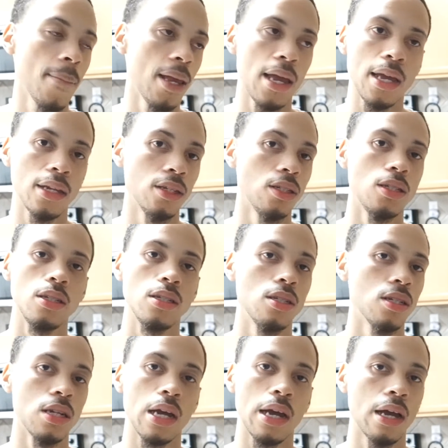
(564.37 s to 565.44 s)
and she's
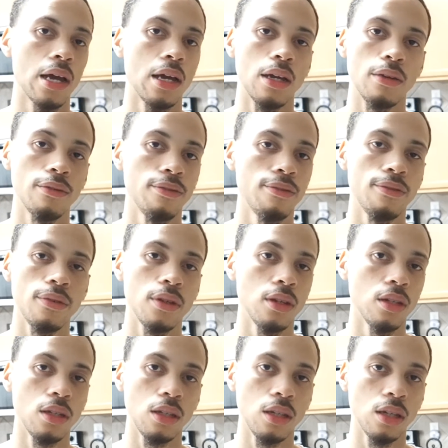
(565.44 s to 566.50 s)
not
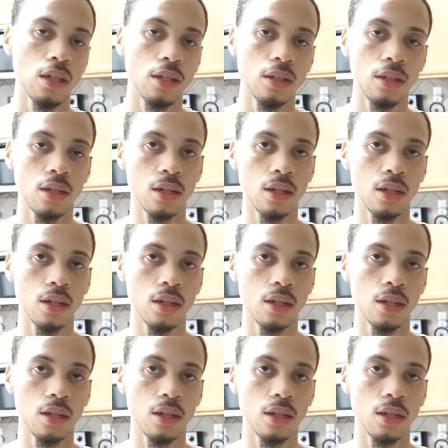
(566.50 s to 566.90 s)
feeling it